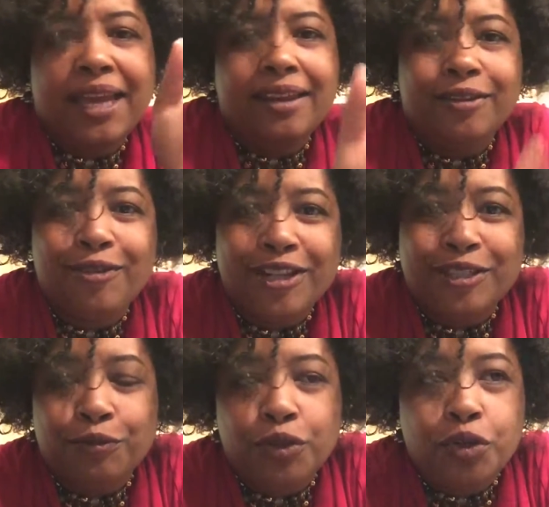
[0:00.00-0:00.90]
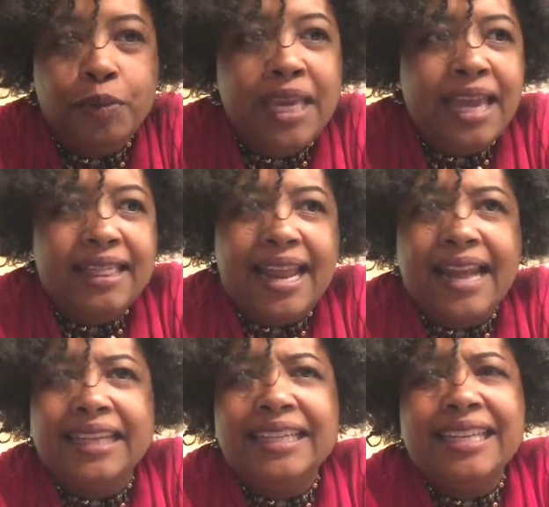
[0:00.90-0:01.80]
man across the room, that
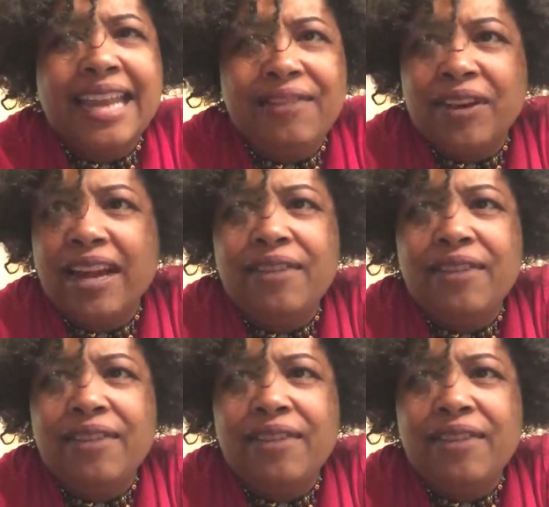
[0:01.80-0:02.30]
I could never,